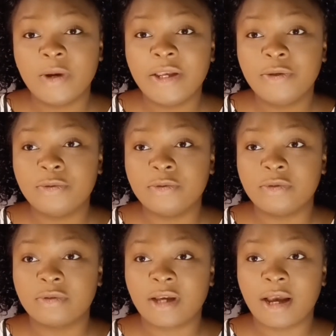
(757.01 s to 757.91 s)
way
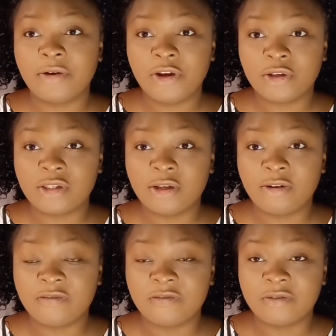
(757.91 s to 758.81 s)
you carry
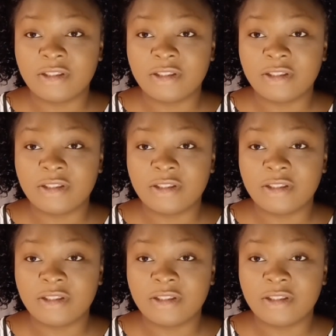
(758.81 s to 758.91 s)
yourself,